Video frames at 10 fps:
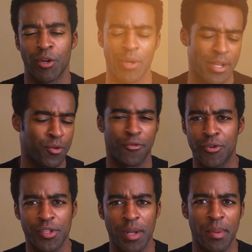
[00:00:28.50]
Okay, so
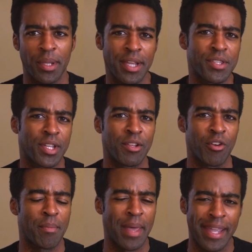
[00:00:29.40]
first up, let's
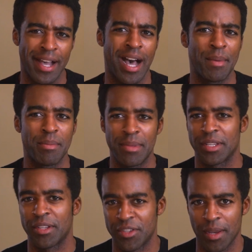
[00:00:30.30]
clear up a common
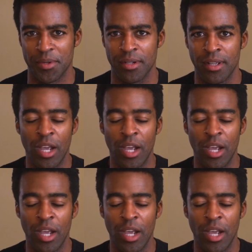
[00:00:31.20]
misconception.